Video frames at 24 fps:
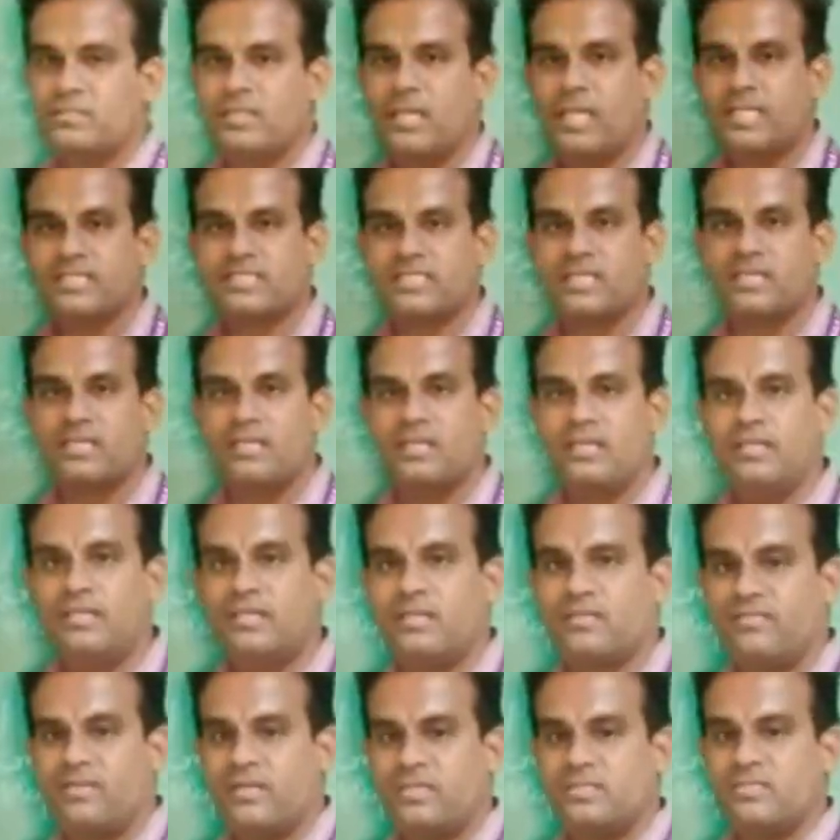external
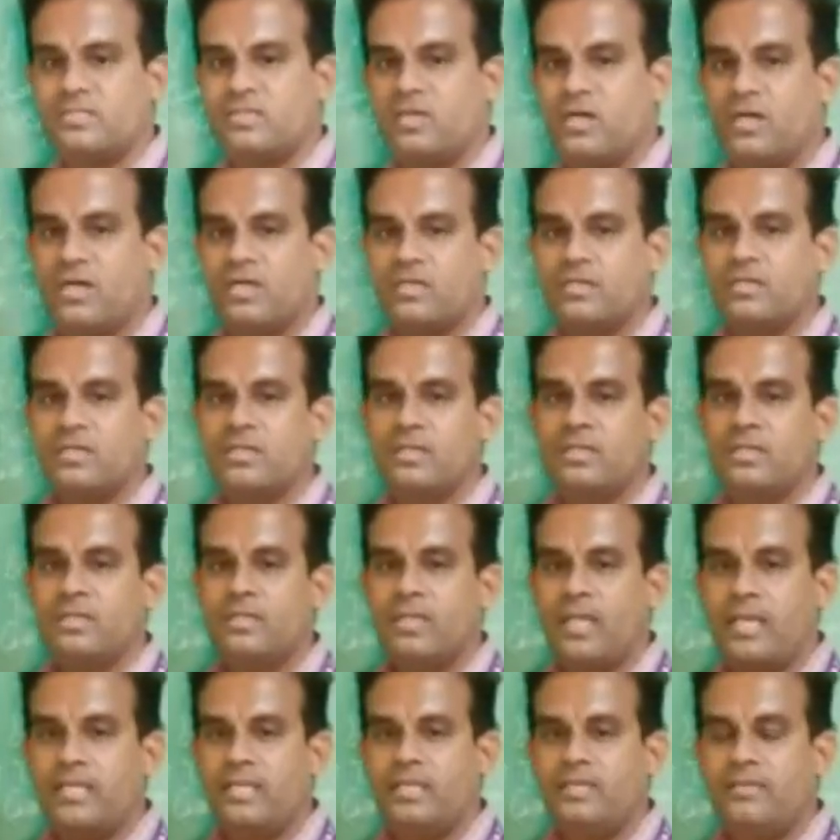interference or
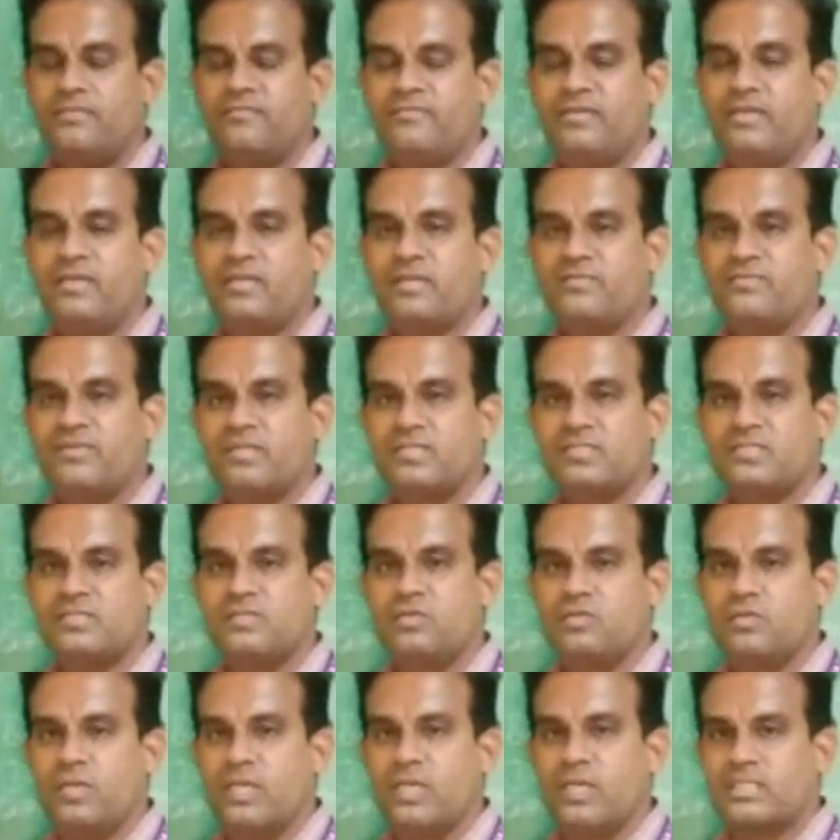any interference
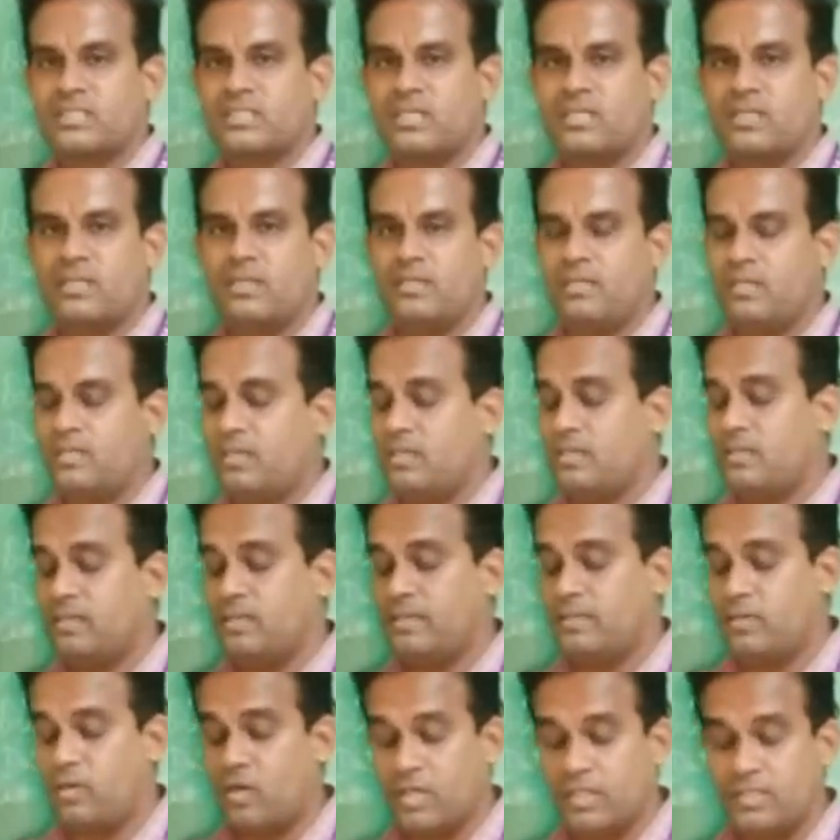due to external
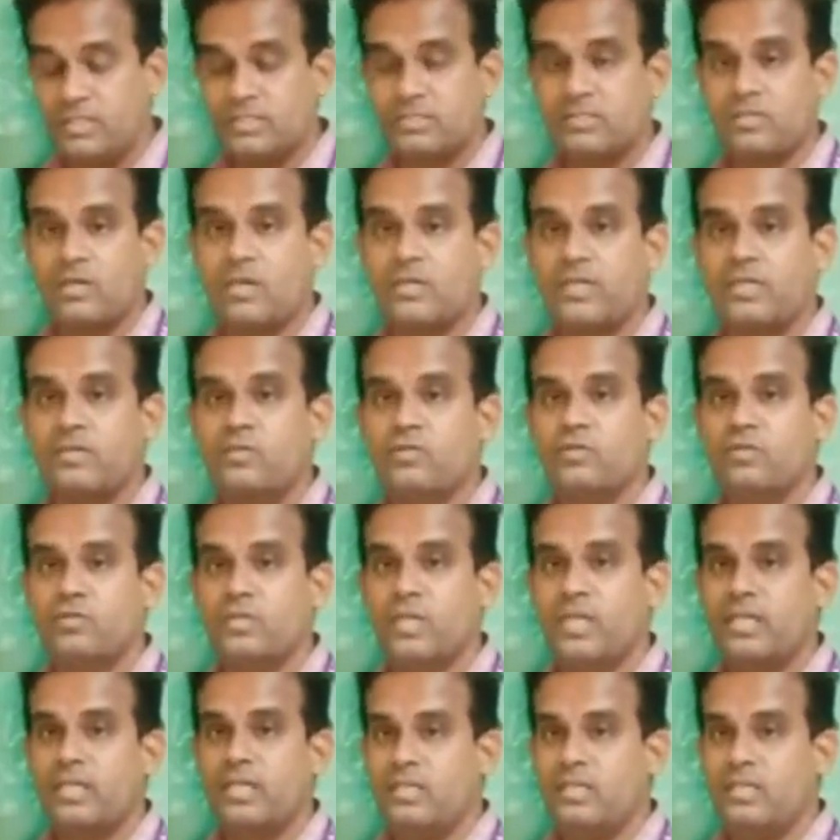noise or due to
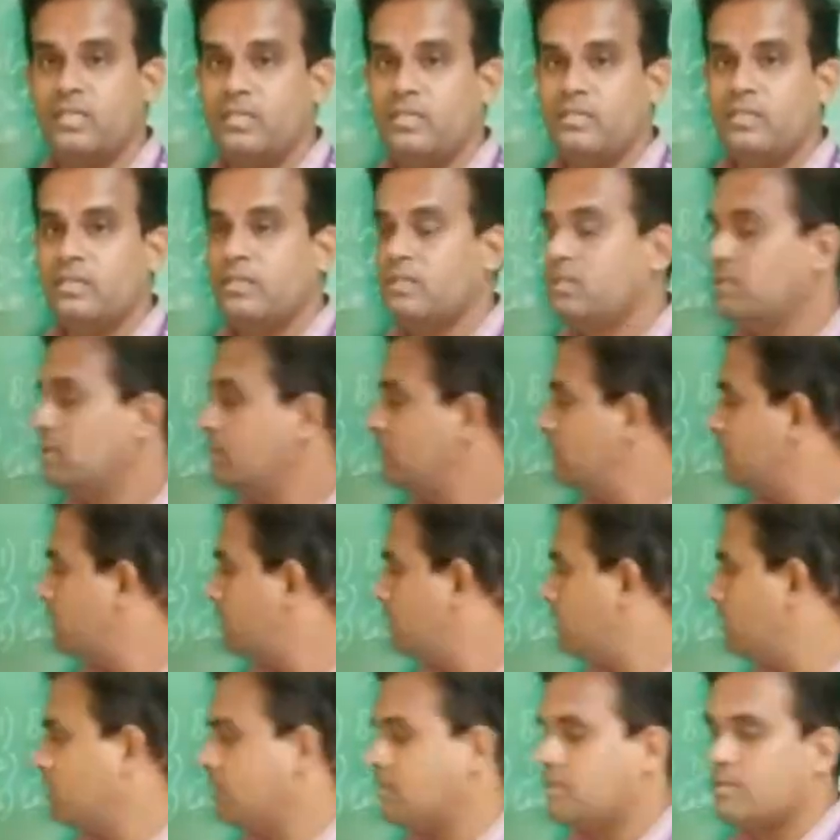any
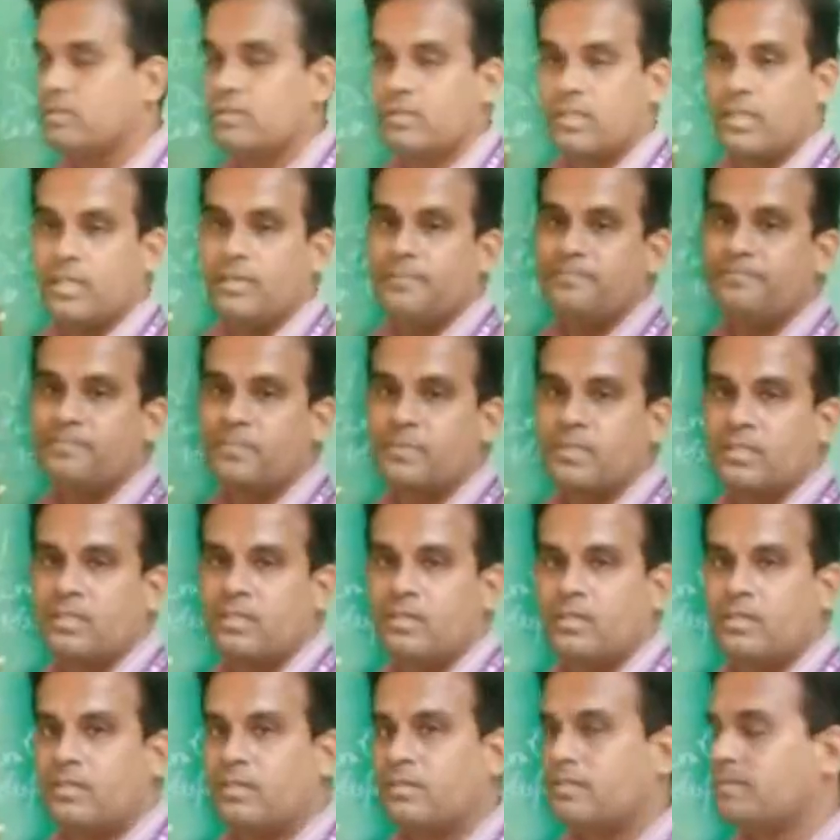okay
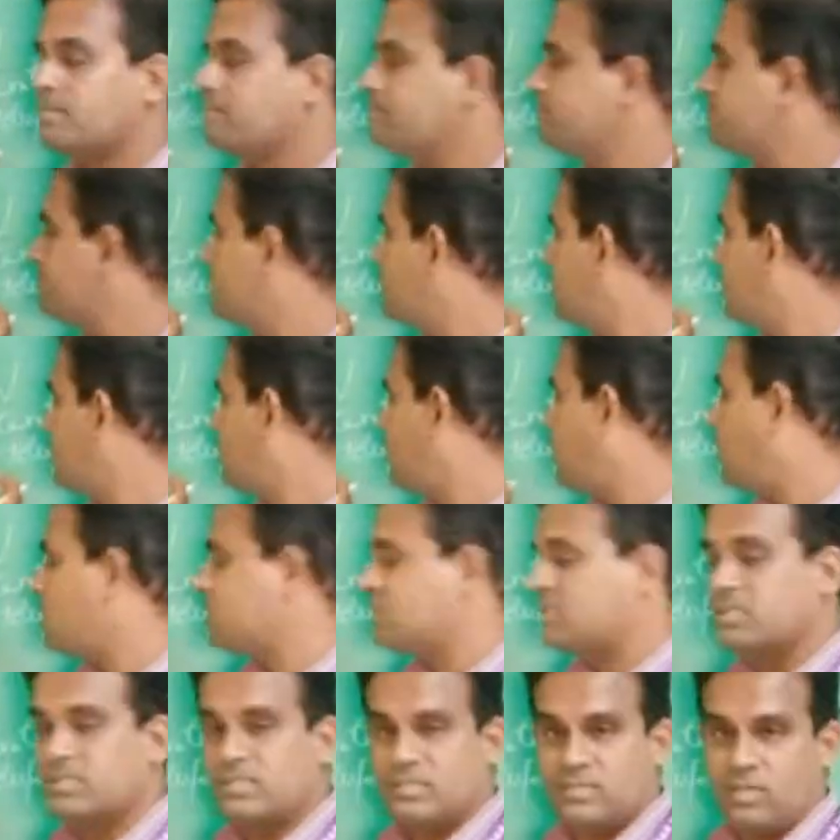
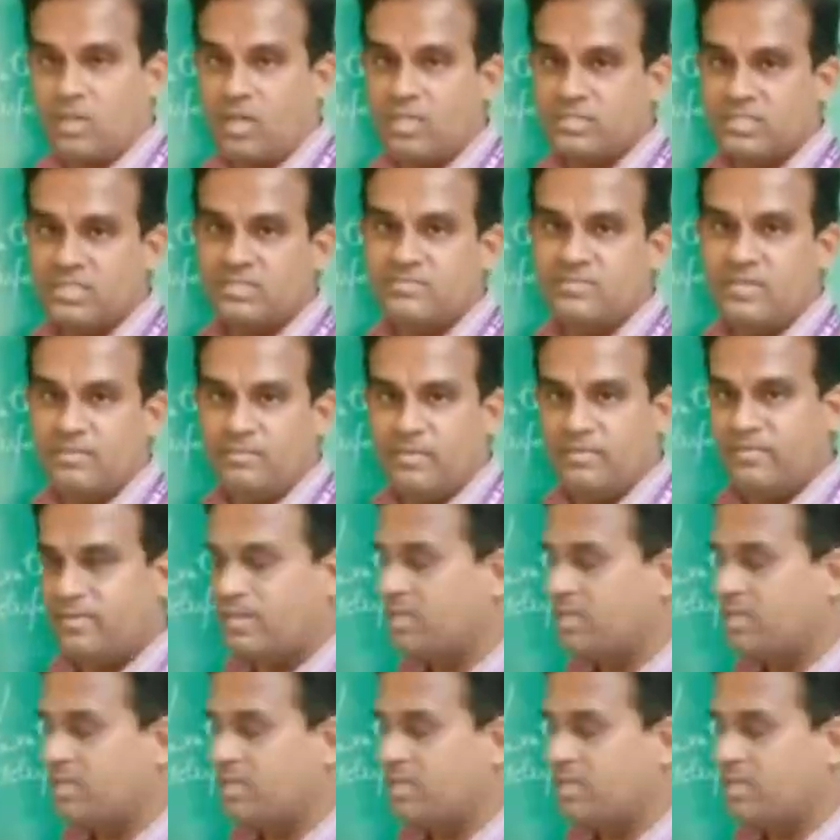losses will be very